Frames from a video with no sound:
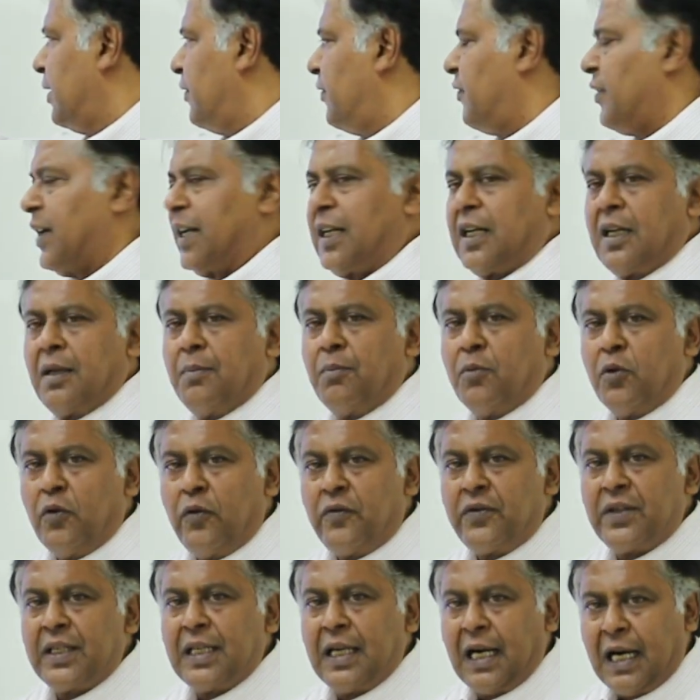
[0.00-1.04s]
effect
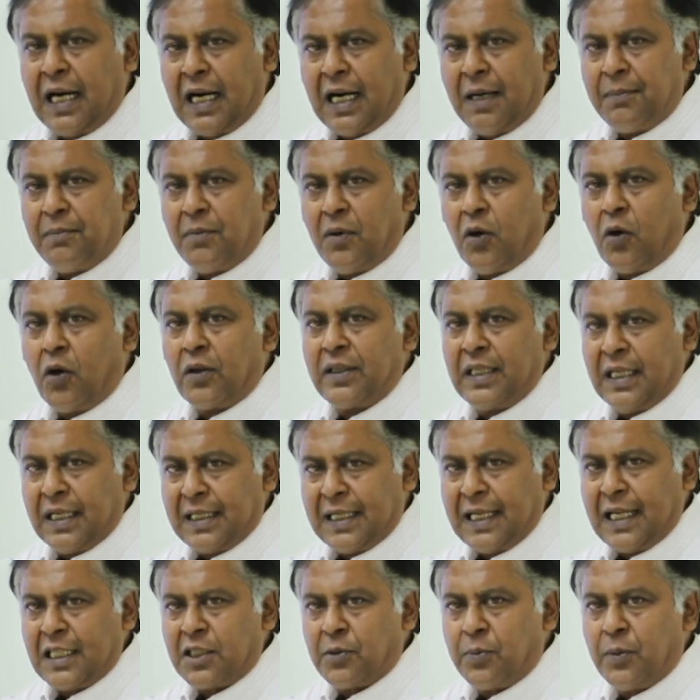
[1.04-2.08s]
moves the arm or the
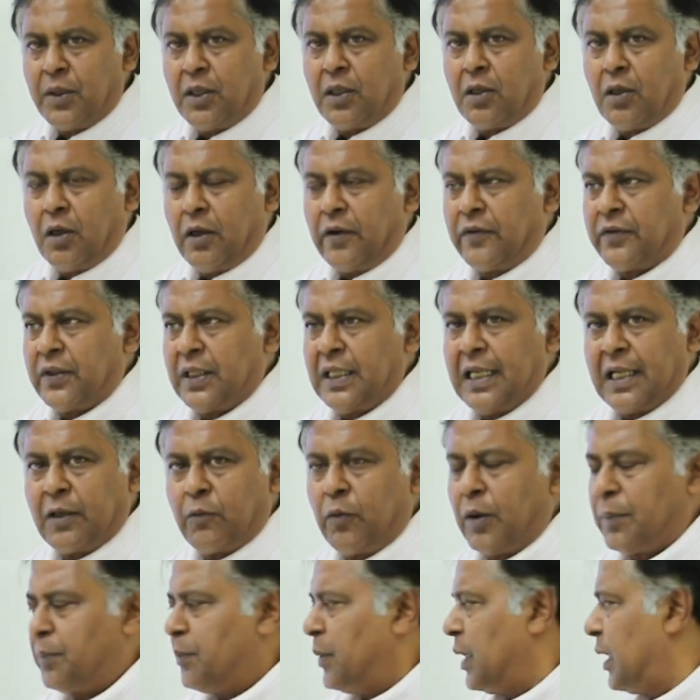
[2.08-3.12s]
attachment of the
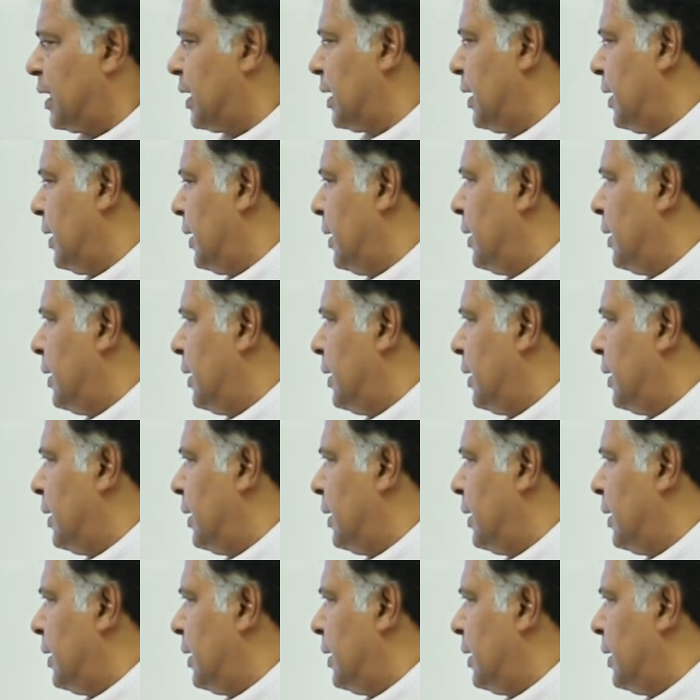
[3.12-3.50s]
equipment.